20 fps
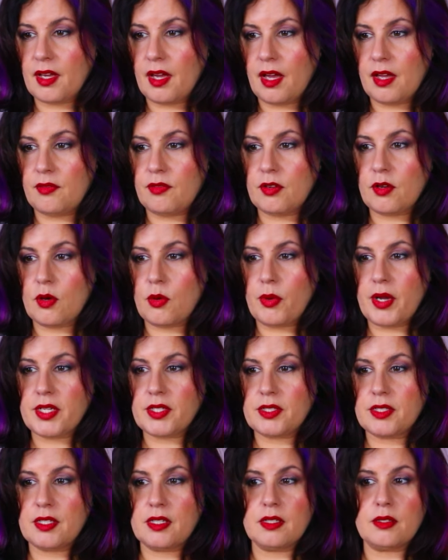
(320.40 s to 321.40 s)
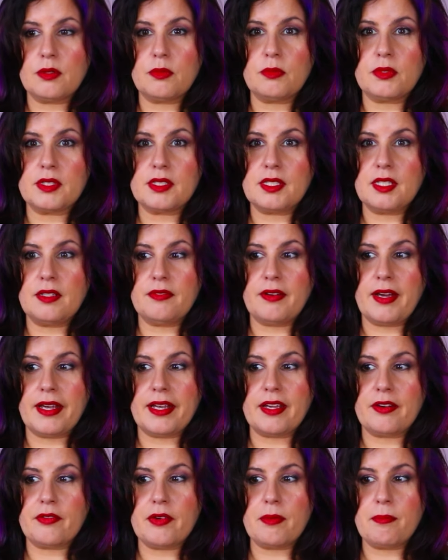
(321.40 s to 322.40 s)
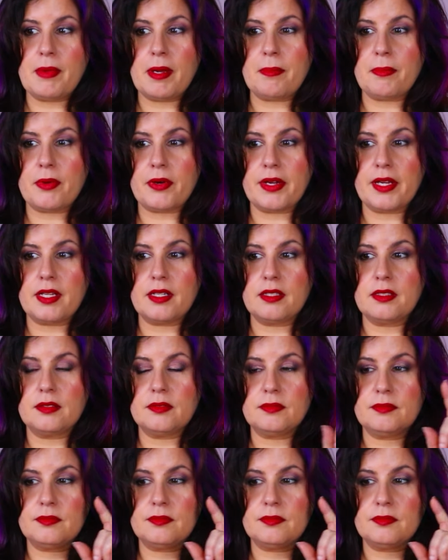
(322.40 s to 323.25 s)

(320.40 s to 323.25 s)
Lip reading: I have a question. We'll see if I can remember it.